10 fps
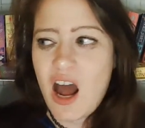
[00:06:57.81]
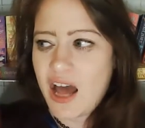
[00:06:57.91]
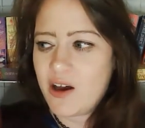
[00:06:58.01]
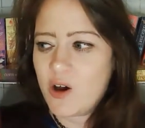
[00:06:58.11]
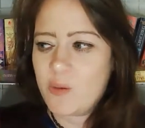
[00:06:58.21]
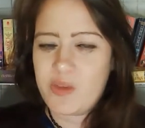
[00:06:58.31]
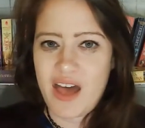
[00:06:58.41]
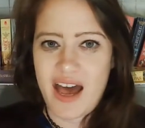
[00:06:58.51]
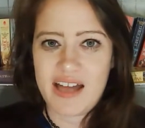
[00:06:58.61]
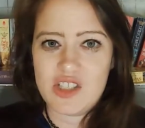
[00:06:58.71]
I hope
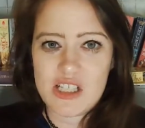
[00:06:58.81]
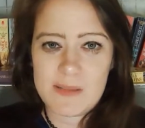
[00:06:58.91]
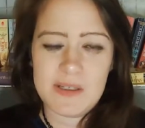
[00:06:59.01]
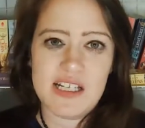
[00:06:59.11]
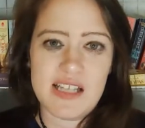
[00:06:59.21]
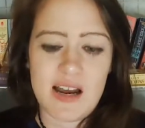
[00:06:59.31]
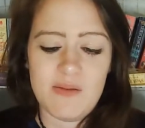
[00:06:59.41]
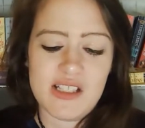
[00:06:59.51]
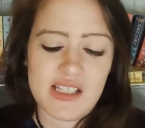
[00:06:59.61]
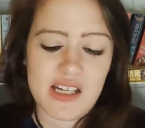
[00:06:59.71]
that just because I'm
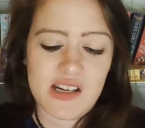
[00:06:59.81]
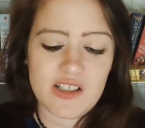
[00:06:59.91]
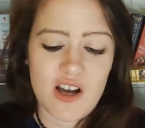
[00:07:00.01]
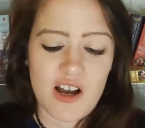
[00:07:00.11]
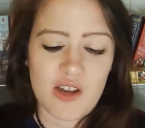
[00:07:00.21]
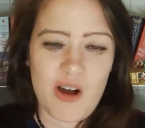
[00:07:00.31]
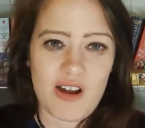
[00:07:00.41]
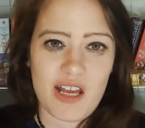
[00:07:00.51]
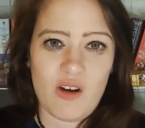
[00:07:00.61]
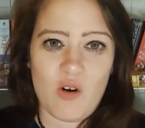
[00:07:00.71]
not sitting here talking
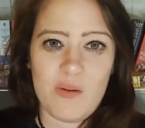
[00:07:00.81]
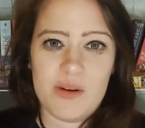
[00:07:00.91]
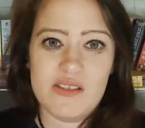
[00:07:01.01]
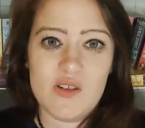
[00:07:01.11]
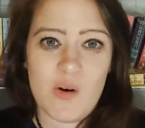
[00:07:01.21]
about it, or because no